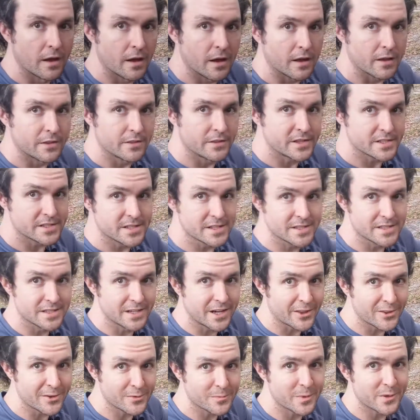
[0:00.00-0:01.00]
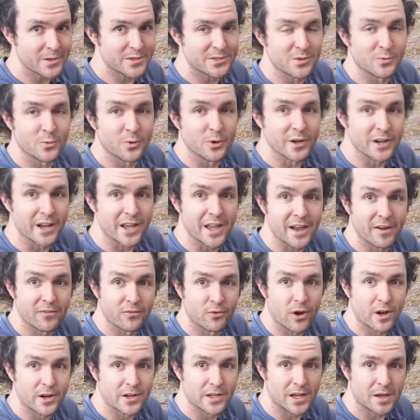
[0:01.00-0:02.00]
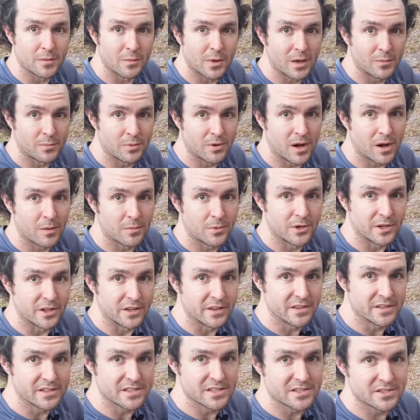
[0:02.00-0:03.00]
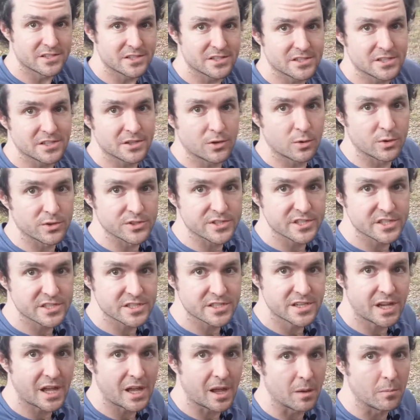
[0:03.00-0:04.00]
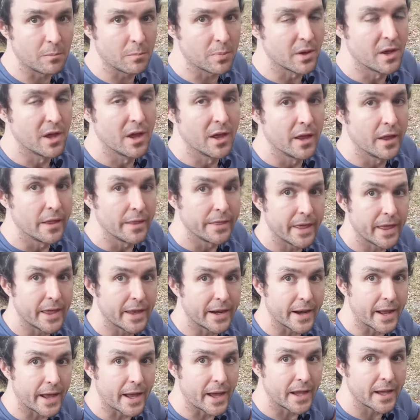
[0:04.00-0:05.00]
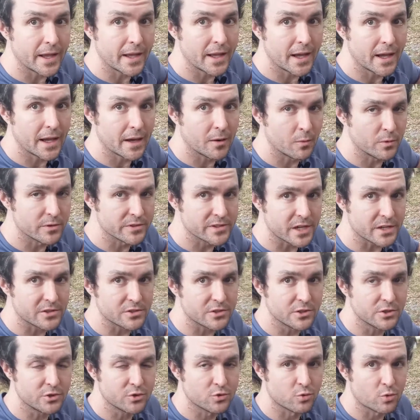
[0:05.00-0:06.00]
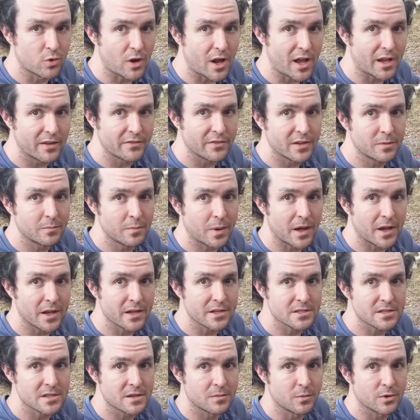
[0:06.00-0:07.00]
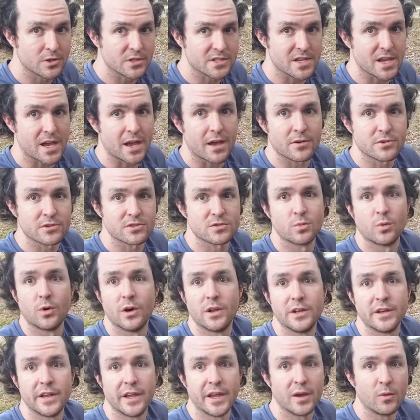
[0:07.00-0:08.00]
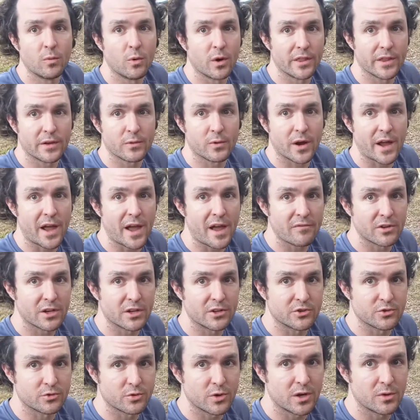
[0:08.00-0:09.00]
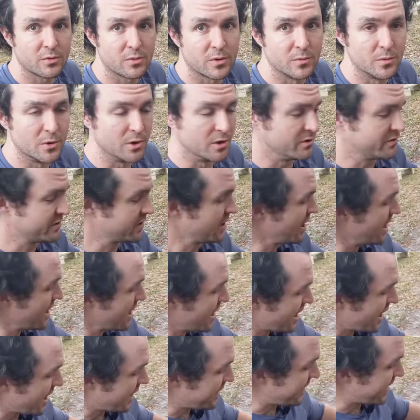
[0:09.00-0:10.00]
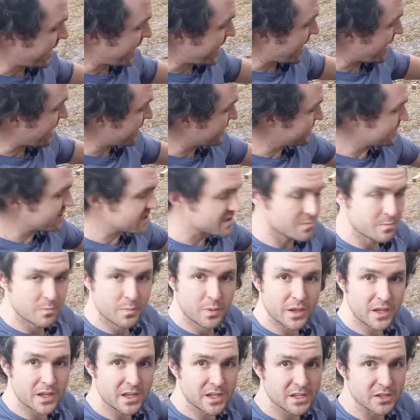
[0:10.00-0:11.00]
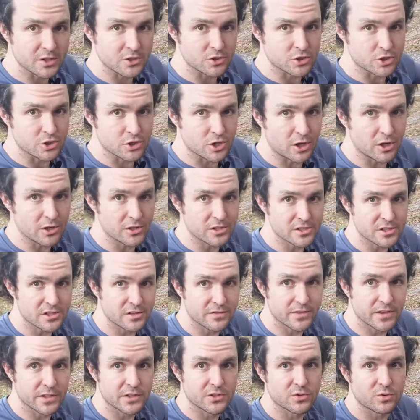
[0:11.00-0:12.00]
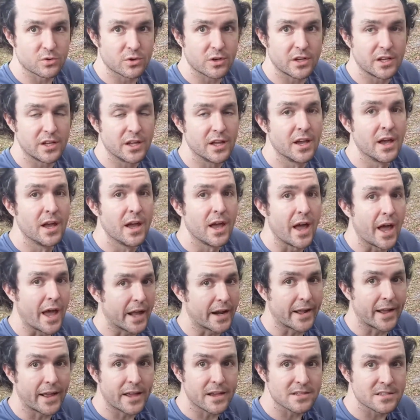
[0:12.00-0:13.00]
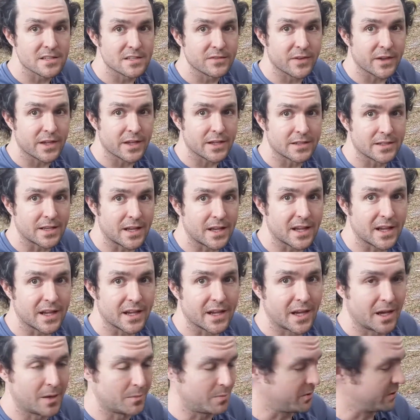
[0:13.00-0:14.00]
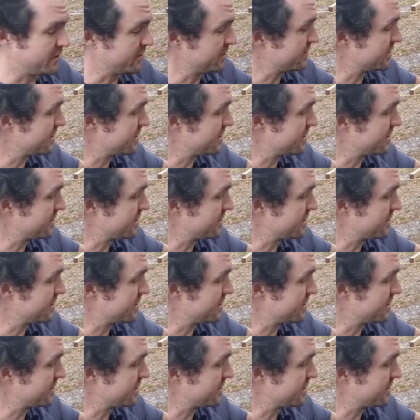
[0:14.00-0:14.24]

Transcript: This is another piece of wood I have rotting on my property. This is just an old stump that I was actually driving by someone's house one day while they were having a tree removed, and they had these big chunks of the tree, and I asked if I could take a couple.